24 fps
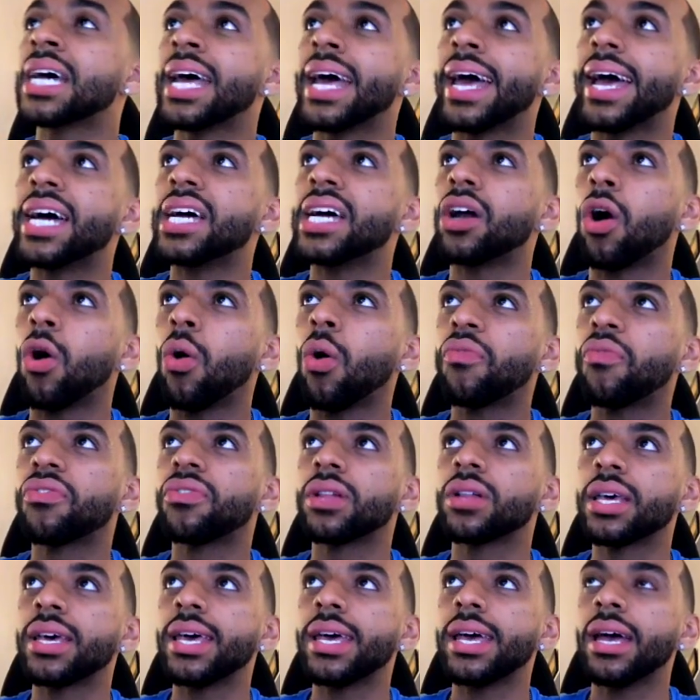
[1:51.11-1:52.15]
and
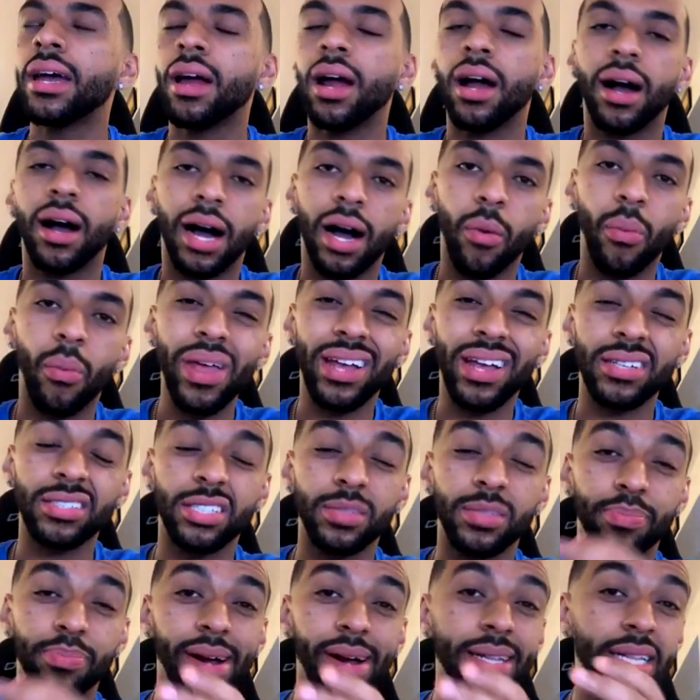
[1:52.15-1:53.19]
hopefully we can
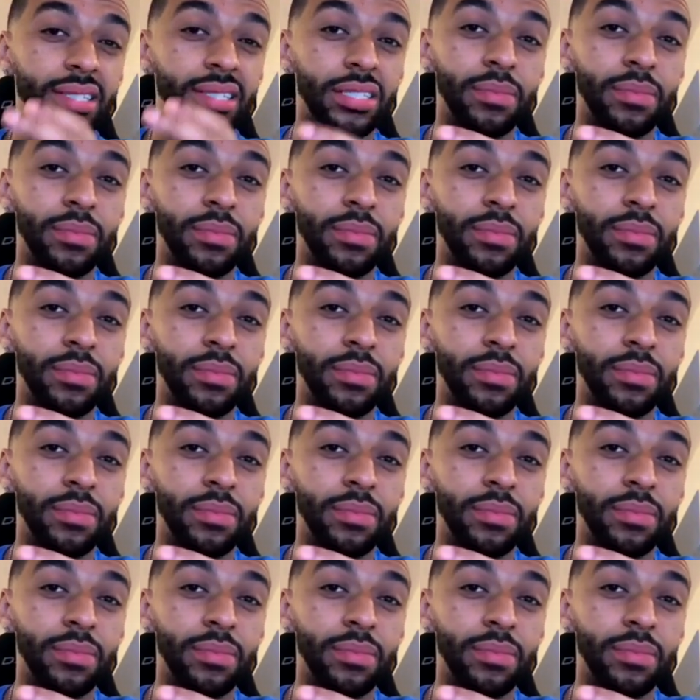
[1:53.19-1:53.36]
spread this